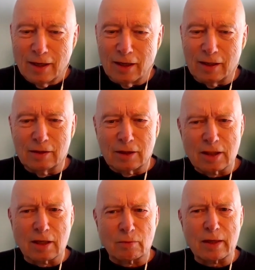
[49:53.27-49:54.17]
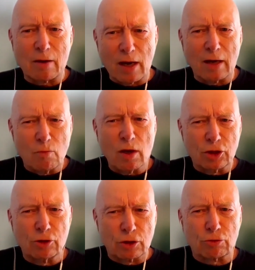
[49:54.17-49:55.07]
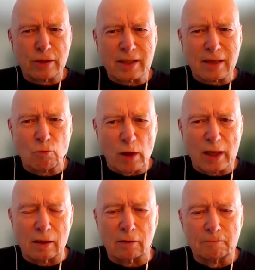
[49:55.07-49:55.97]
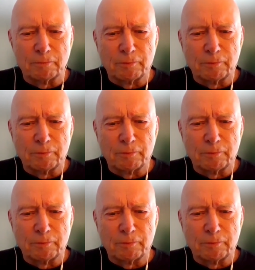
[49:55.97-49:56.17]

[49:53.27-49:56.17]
And she said, now, I want you to treat them well.